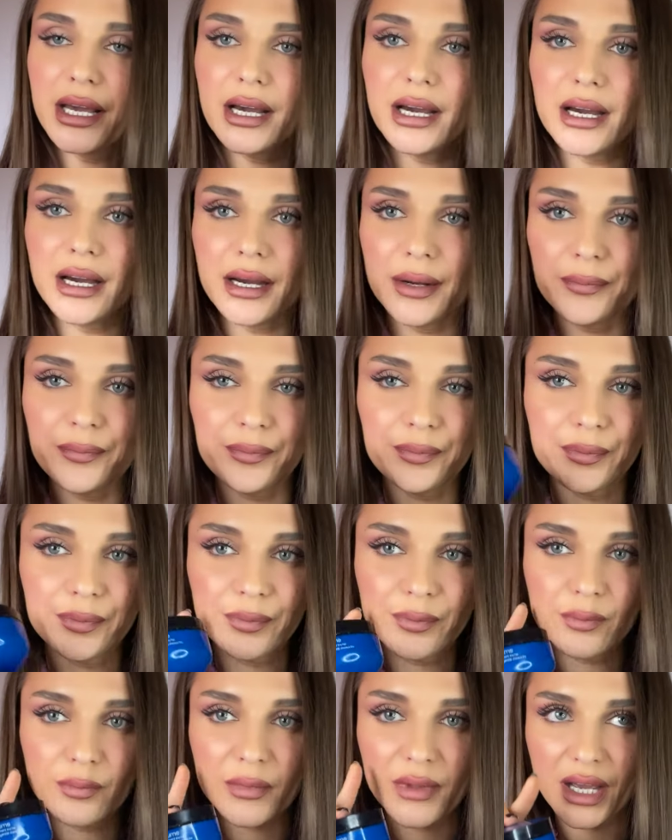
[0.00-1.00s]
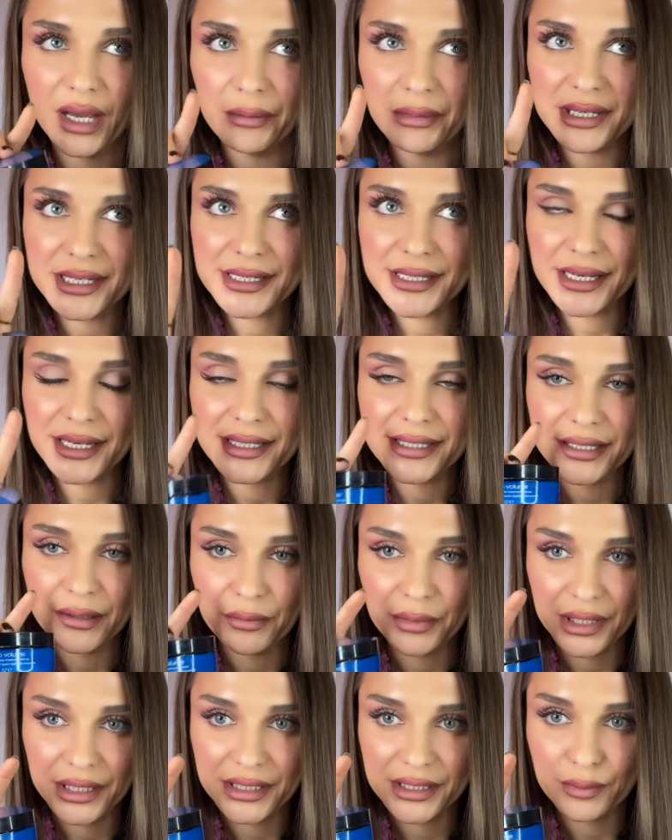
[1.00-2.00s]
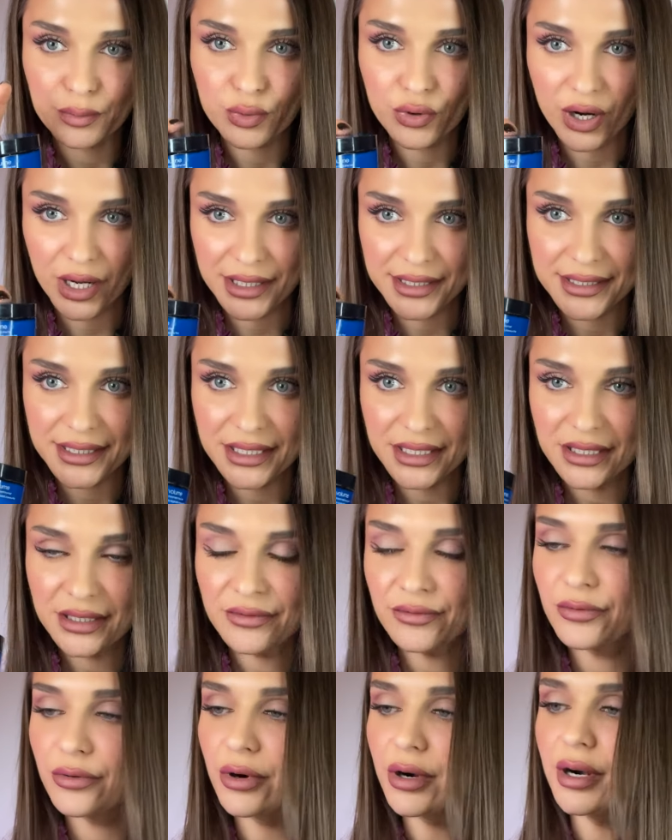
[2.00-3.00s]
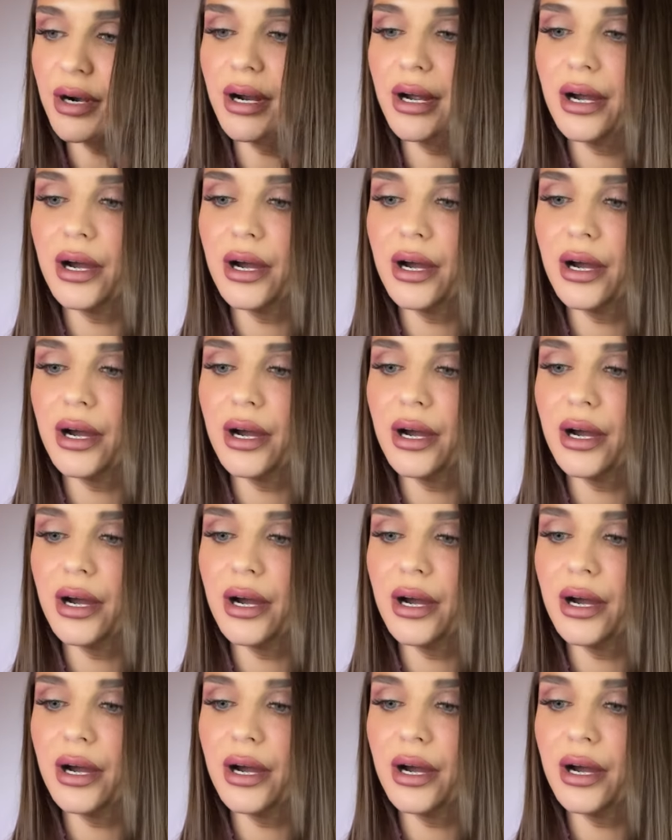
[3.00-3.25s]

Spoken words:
I must say it's a bit pricey for